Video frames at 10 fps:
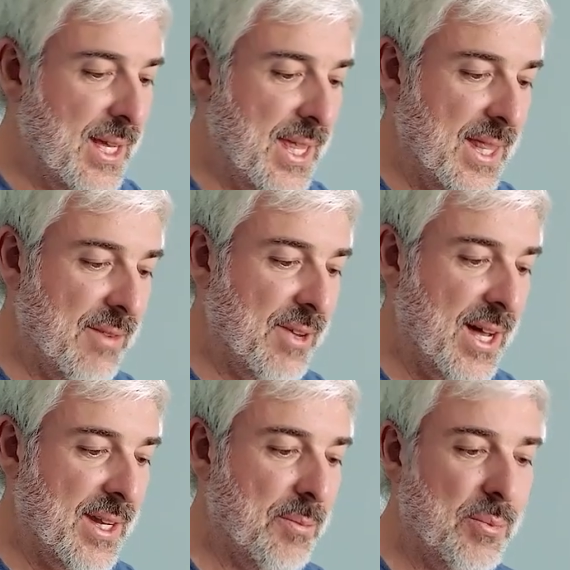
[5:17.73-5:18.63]
And then they've
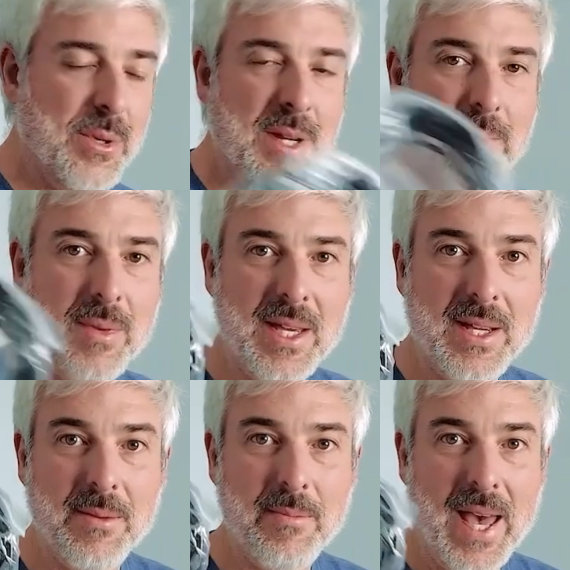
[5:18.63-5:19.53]
got a pretty
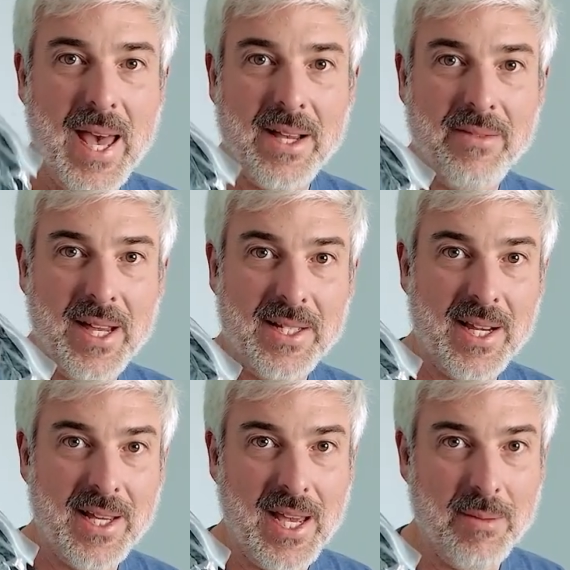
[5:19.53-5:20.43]
big bag of
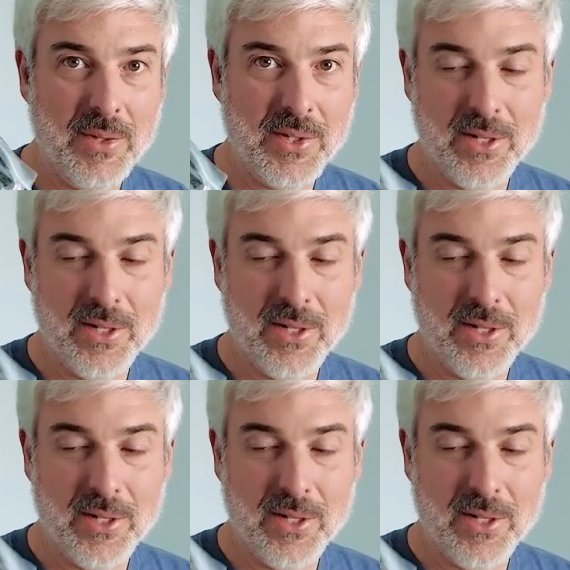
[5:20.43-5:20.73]
antenna cable.